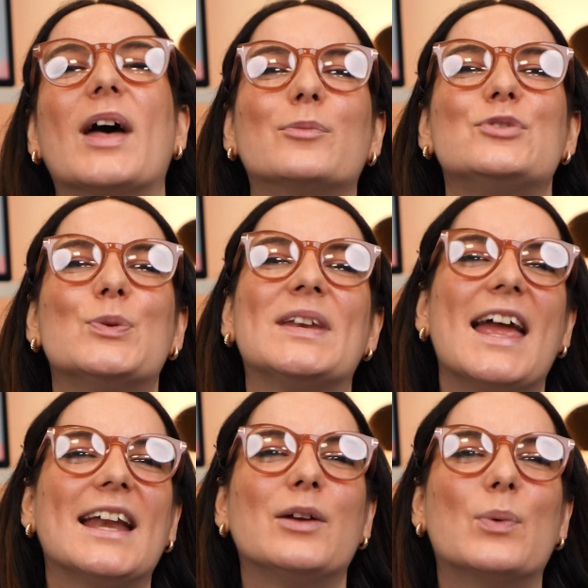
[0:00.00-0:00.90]
helps you in
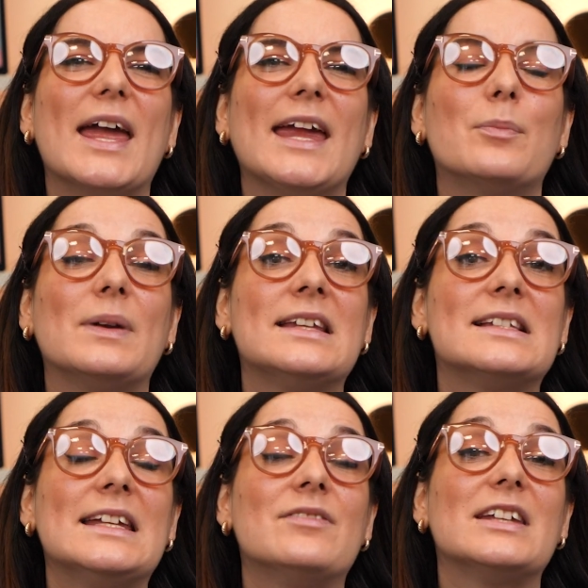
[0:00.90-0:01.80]
any way, please
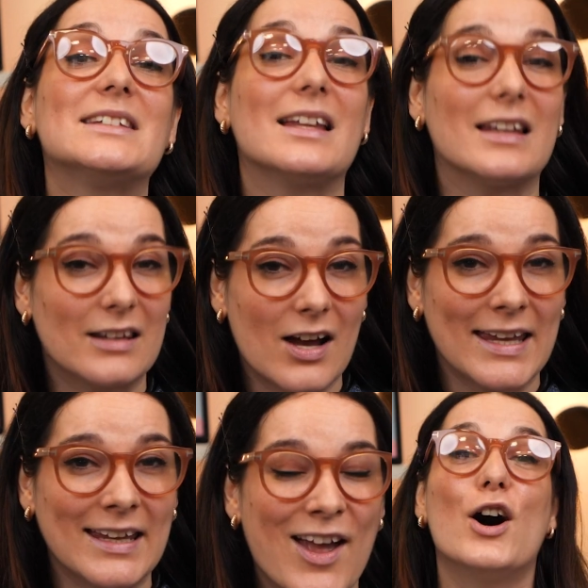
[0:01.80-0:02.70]
leave it a
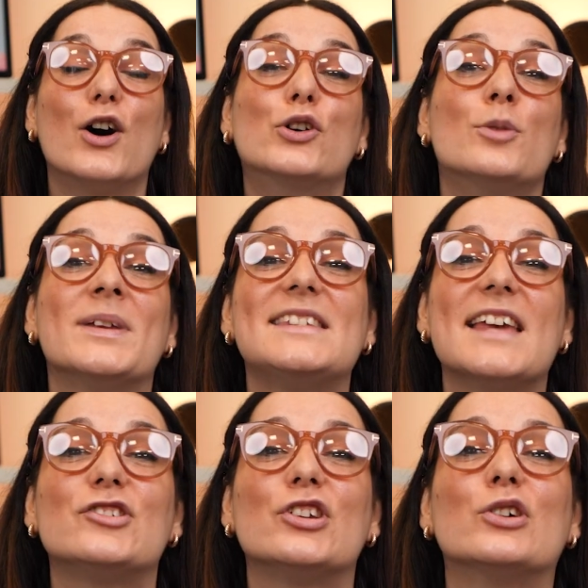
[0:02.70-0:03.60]
like. Our comment
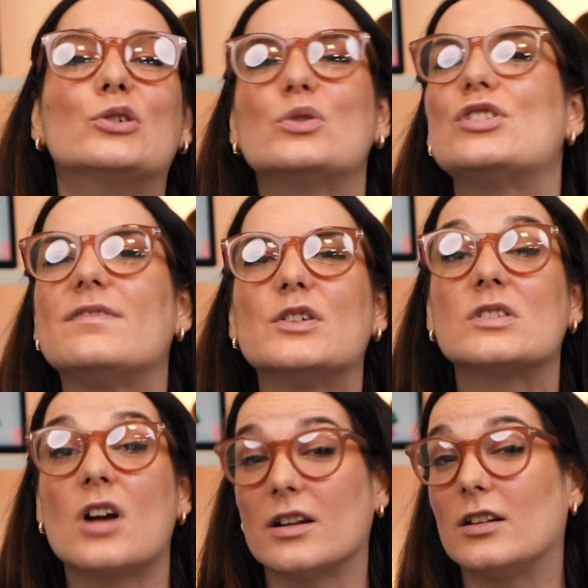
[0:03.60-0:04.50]
section also feels
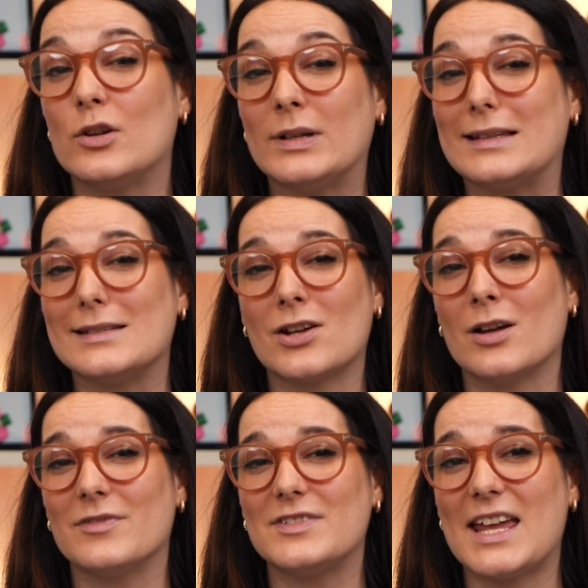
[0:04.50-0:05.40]
kind of lonely this
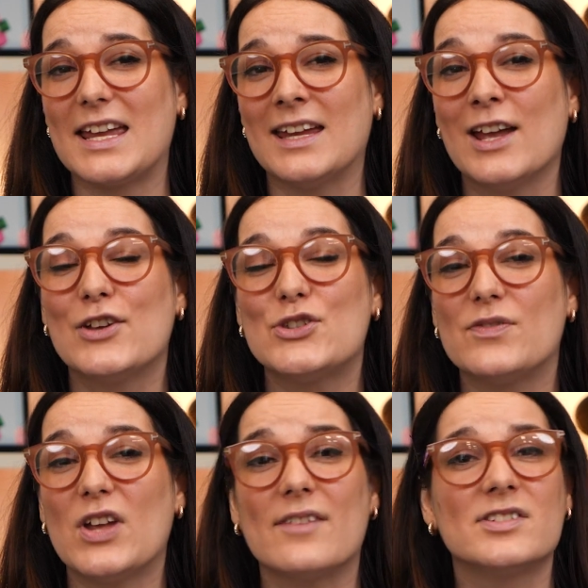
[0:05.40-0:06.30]
time of day, so
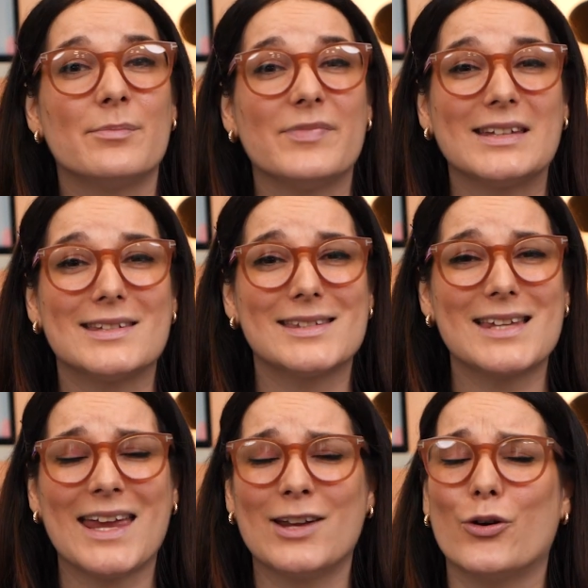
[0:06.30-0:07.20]
if you have something to
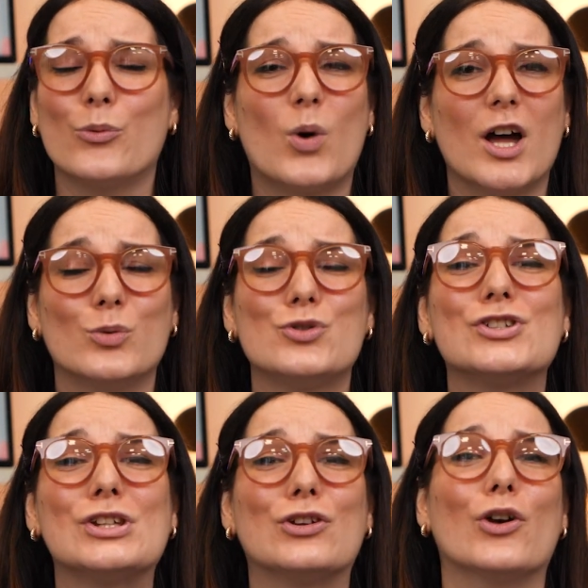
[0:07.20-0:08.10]
say, go wild,
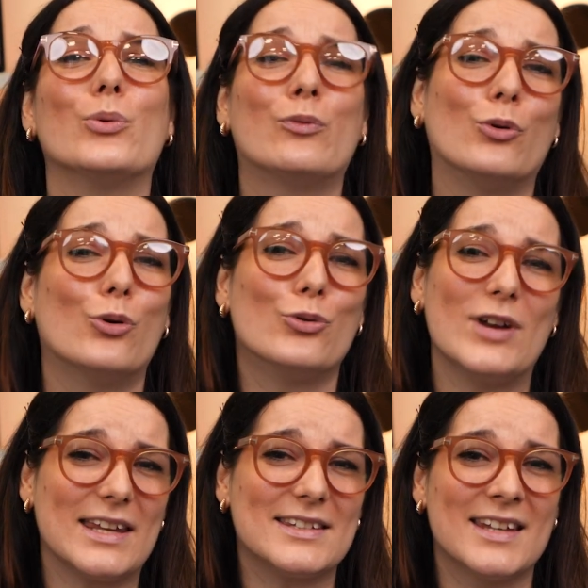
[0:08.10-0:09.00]
just go for
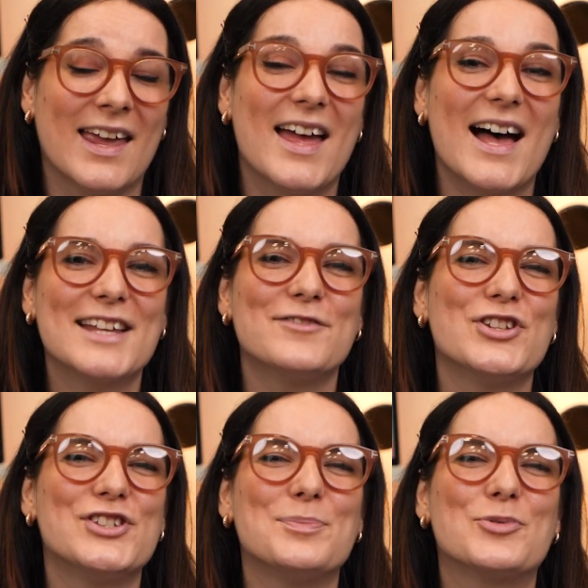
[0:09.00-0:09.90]
it. As for
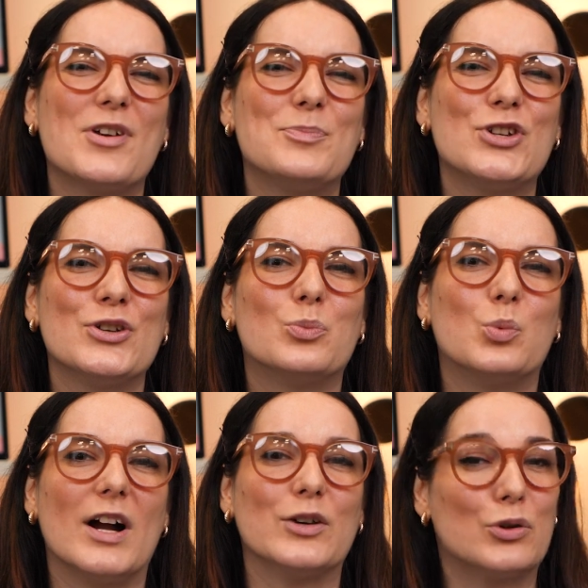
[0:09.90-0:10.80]
the subscription,
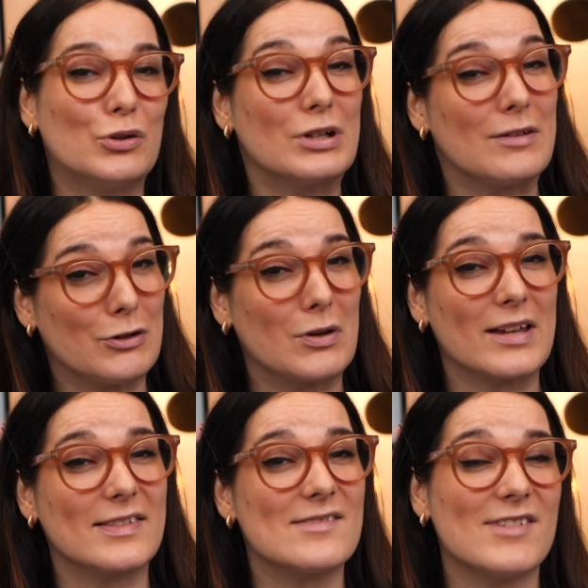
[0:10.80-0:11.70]
why not? if you
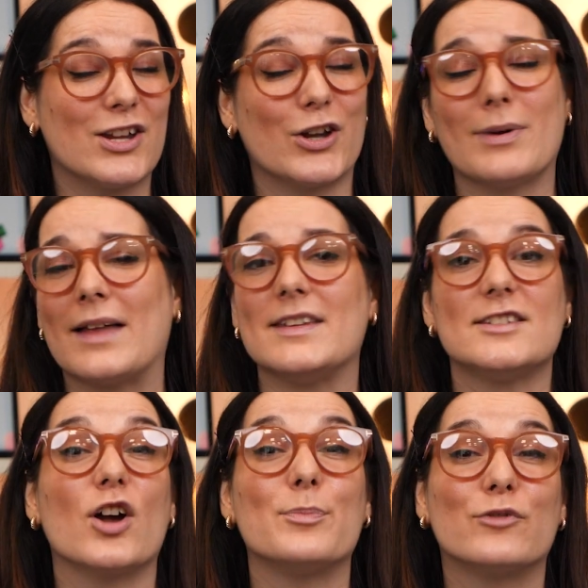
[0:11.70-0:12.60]
like this video and this
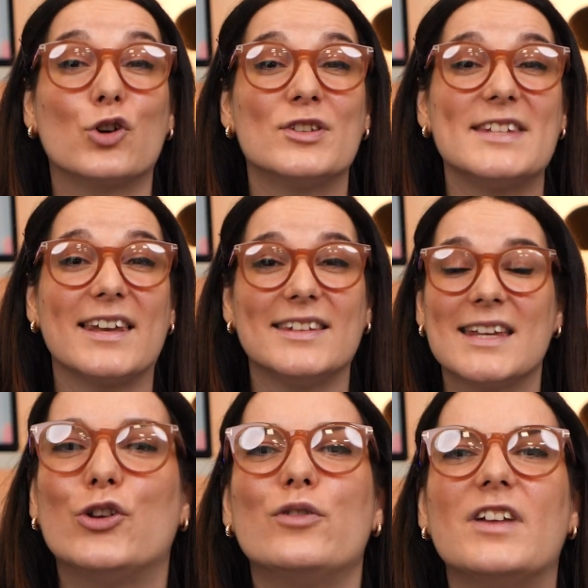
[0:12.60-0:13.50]
type of content.
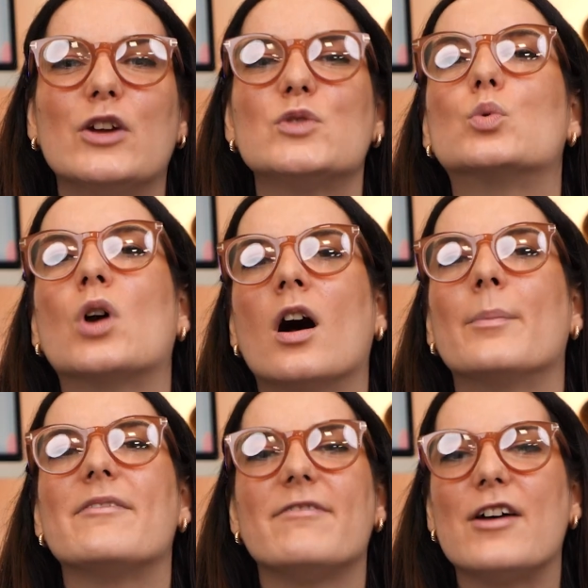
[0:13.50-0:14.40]
New videos will
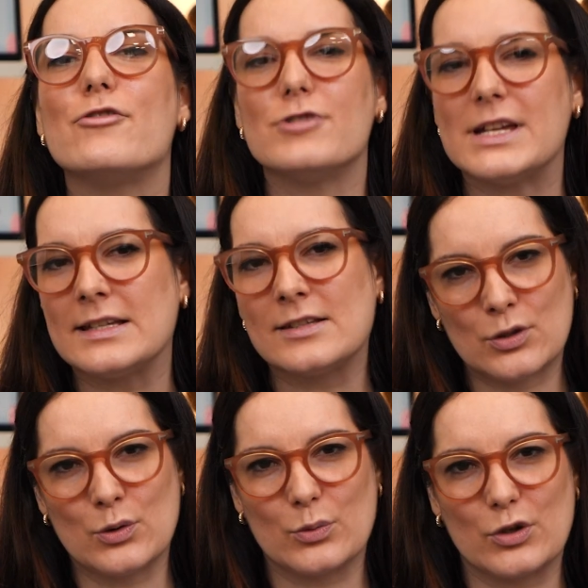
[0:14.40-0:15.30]
come very
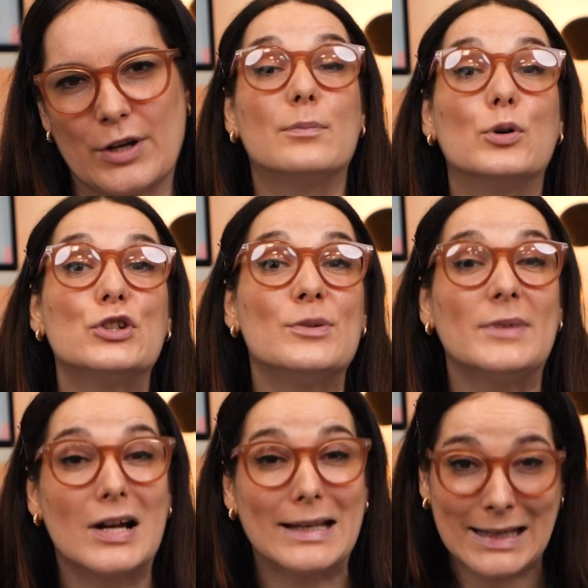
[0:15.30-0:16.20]
soon. Bottom
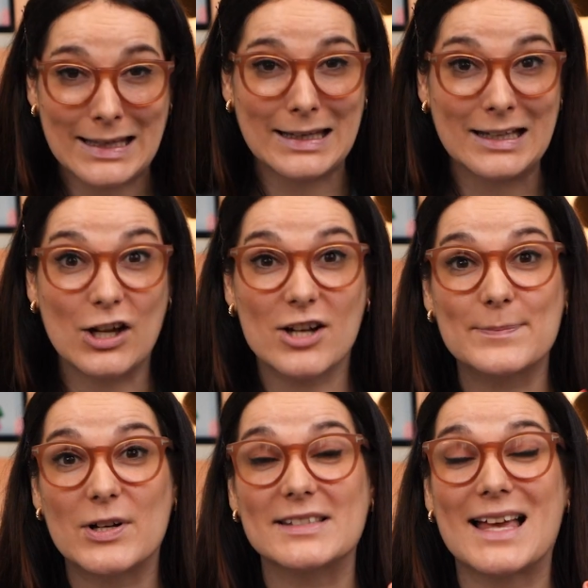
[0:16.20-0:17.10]
line here,
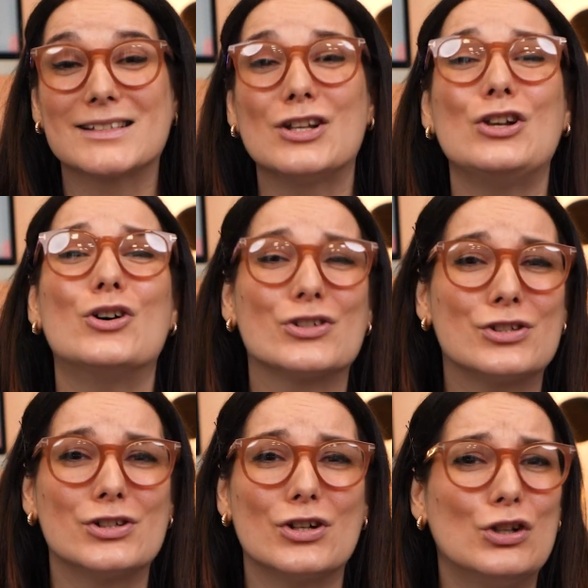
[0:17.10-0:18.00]
LastPass has
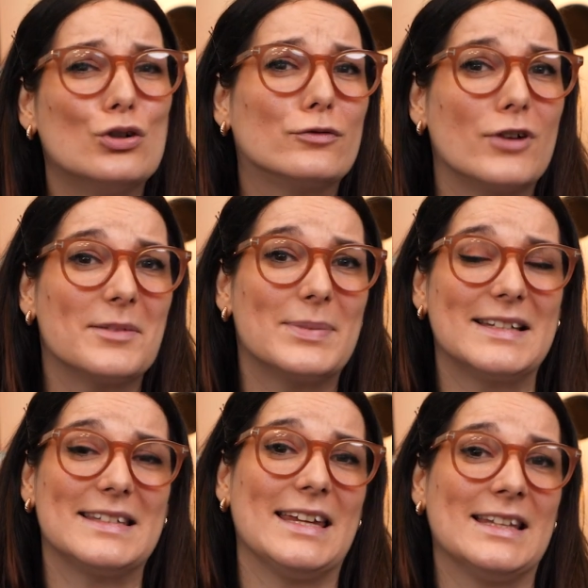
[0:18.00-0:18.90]
lost a lot of
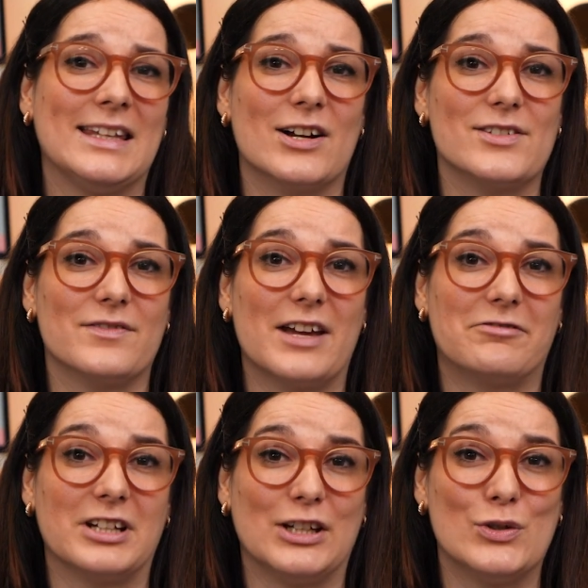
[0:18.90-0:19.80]
credibility in the eyes of their free